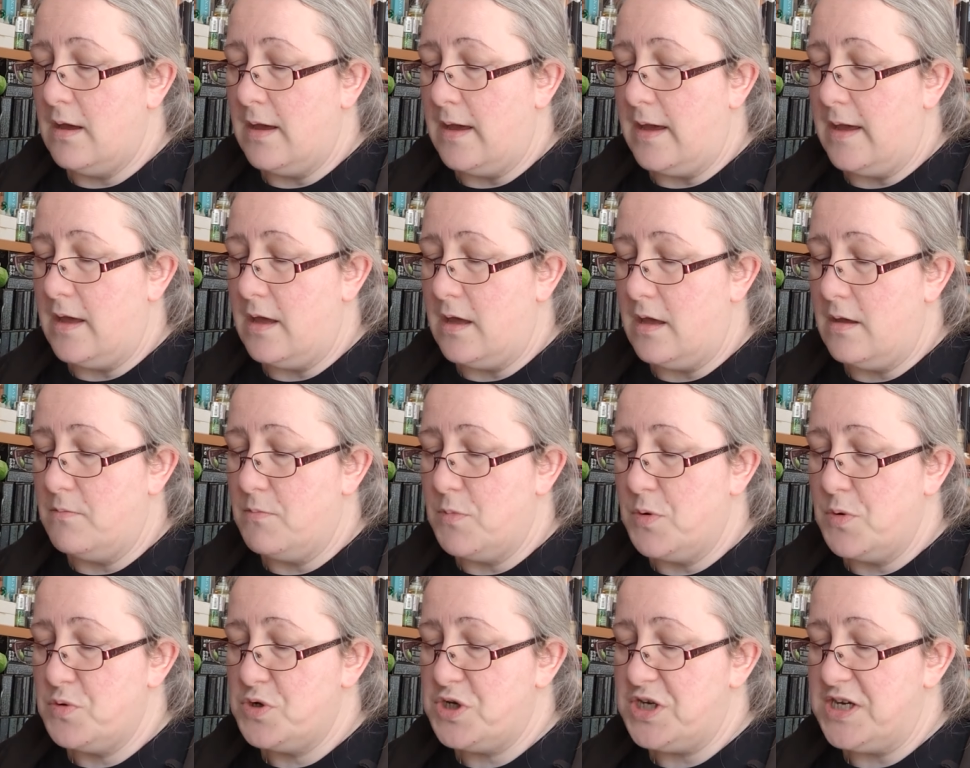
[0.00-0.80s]
Uh,
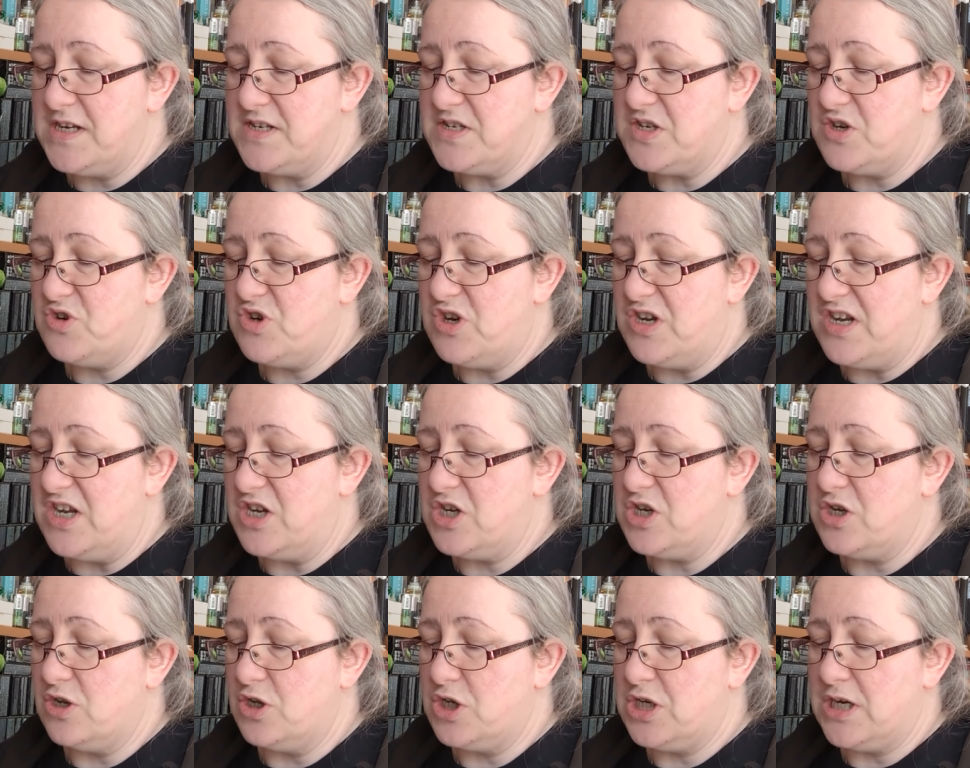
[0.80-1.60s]
mochi is a
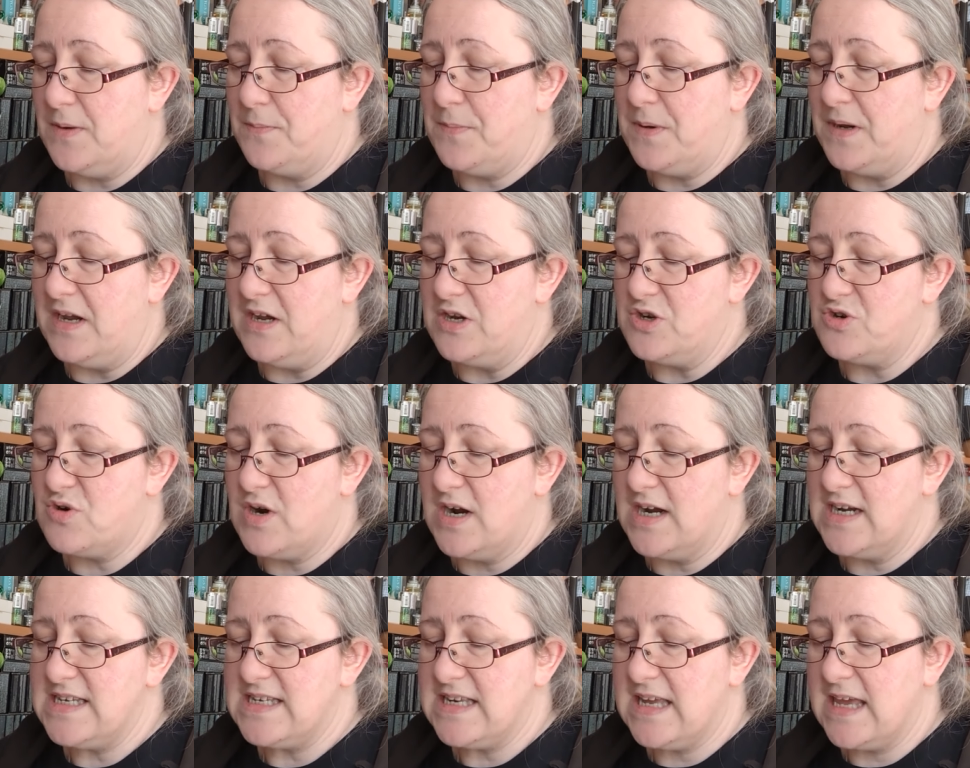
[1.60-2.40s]
traditional Japanese
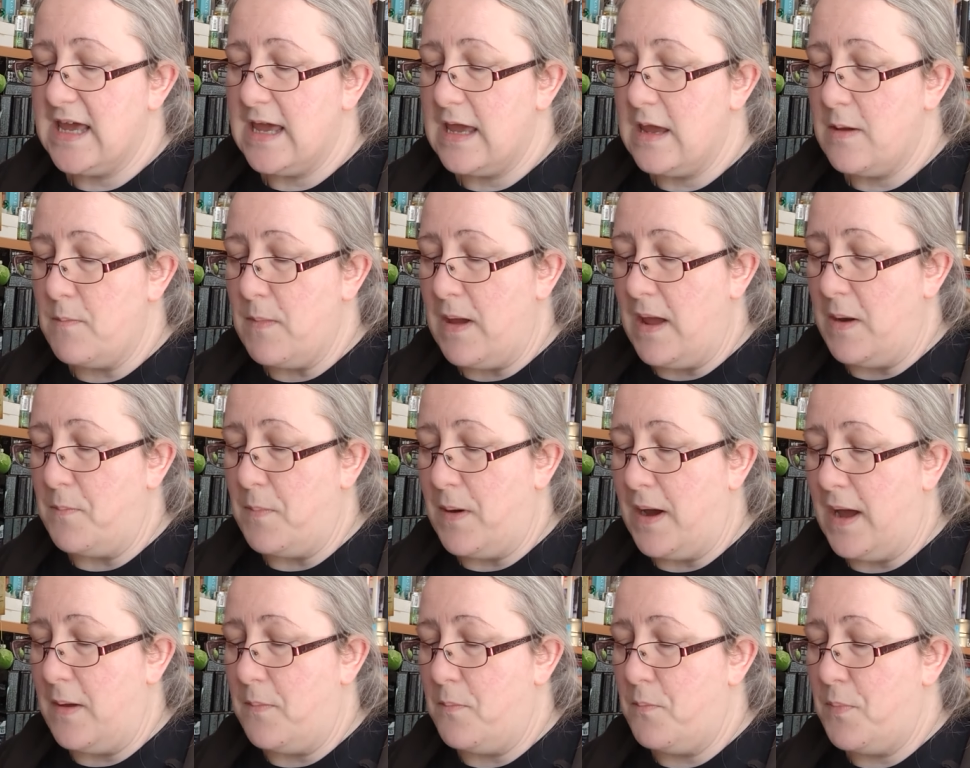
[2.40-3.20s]
rice cake made
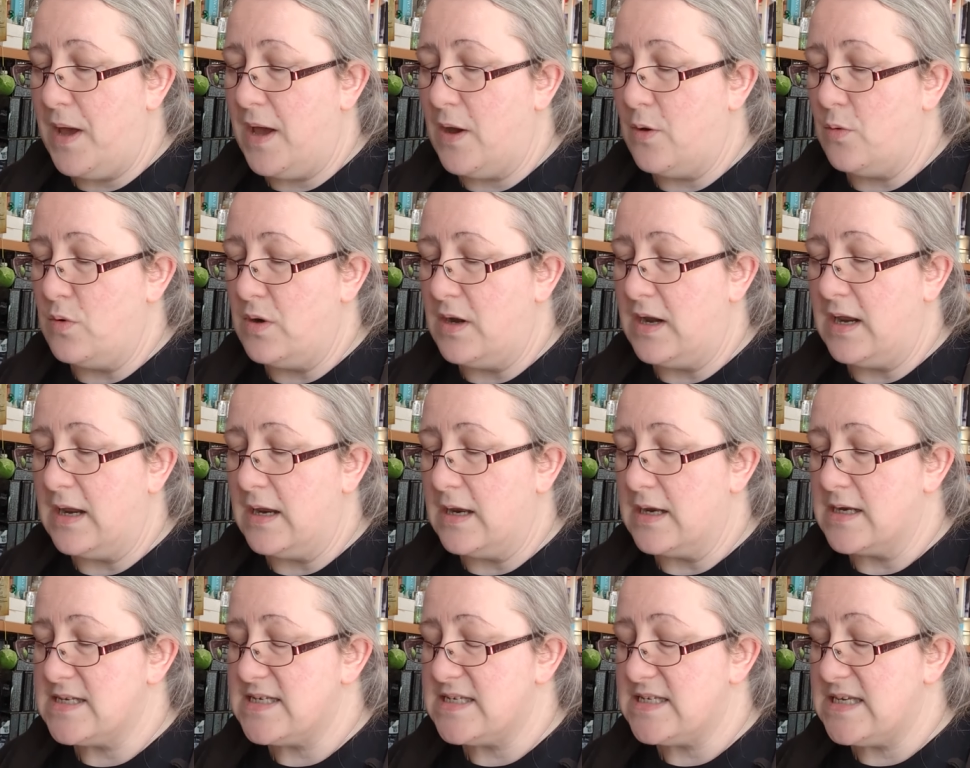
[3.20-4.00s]
by pounding
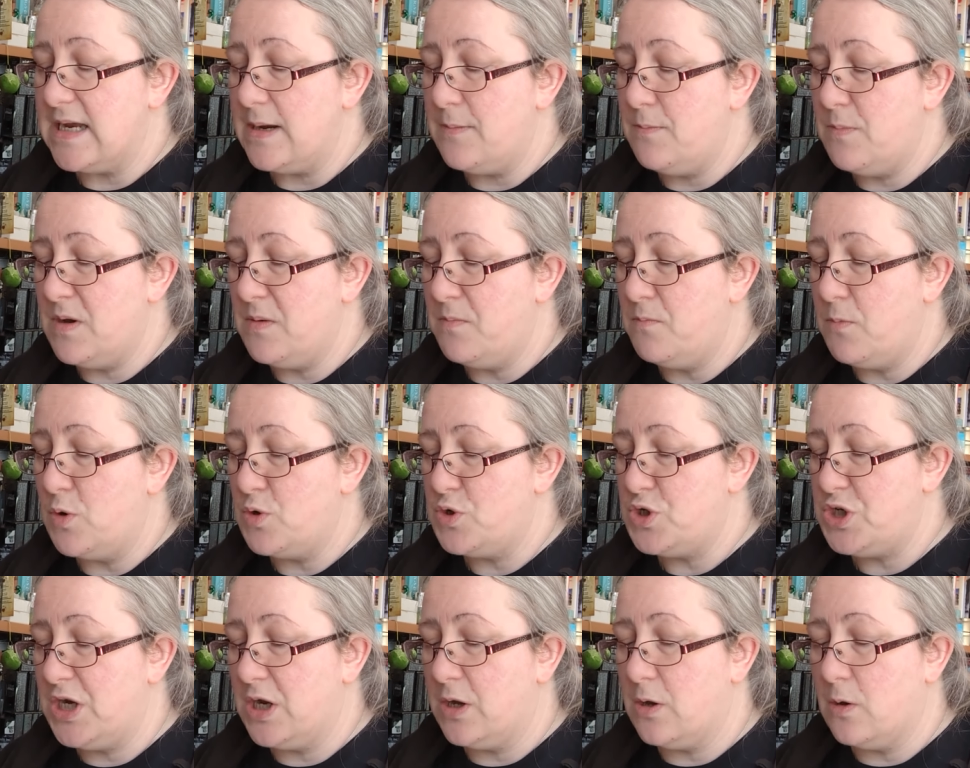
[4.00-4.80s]
steamed
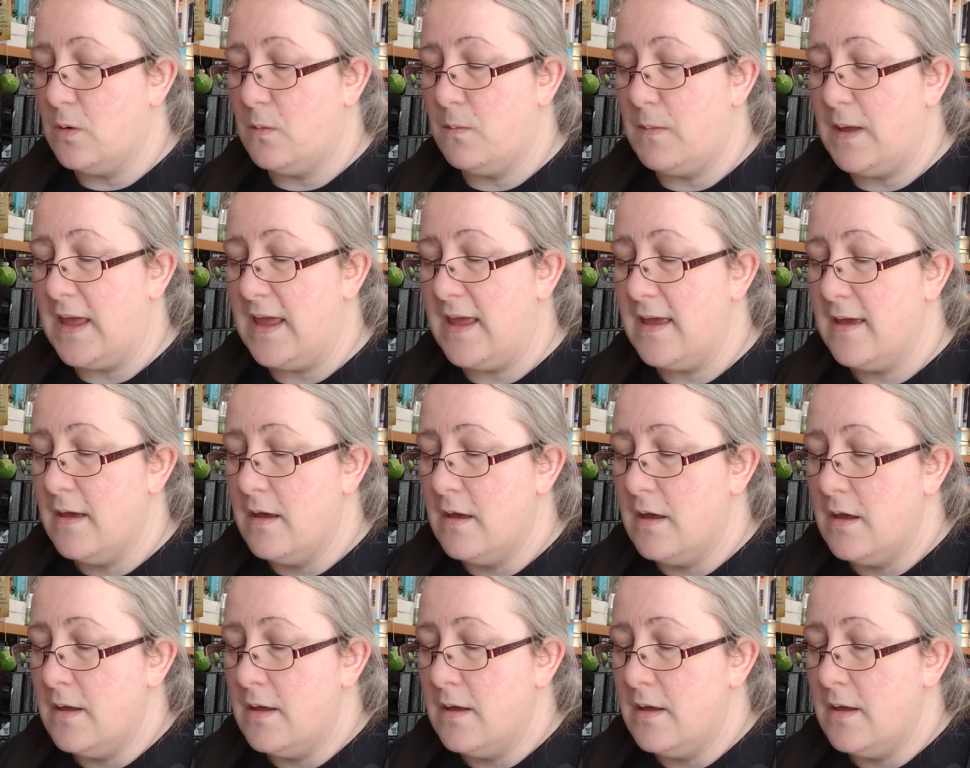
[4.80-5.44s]
mochi gome,